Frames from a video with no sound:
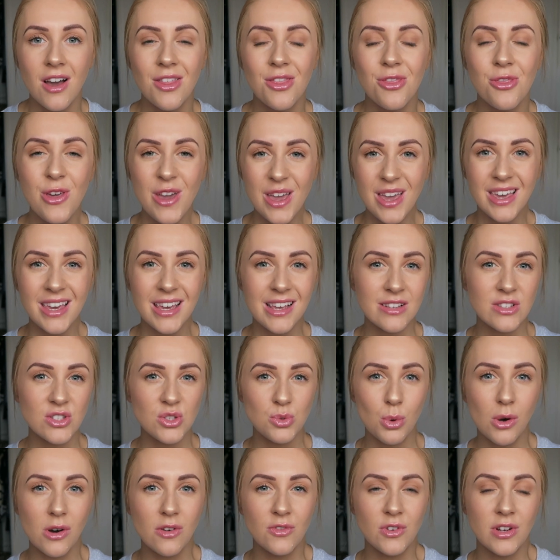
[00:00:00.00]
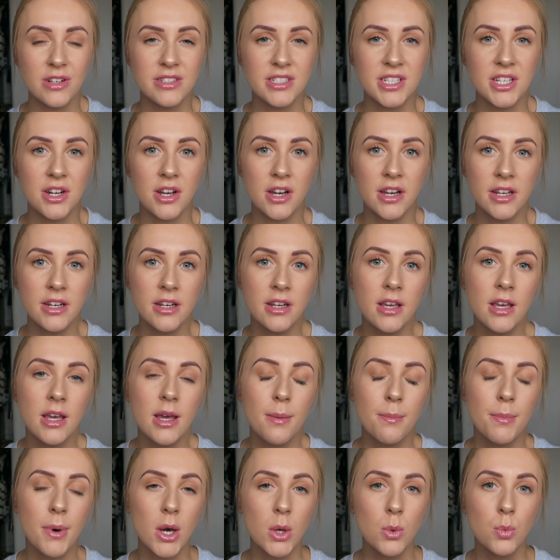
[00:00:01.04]
I think it's $12.99,
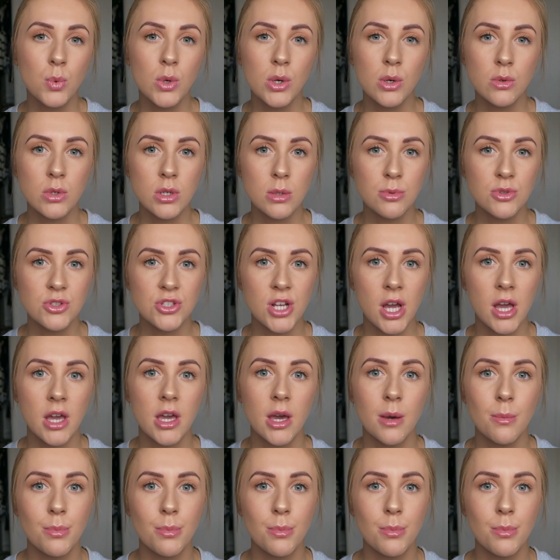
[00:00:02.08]
but I will double check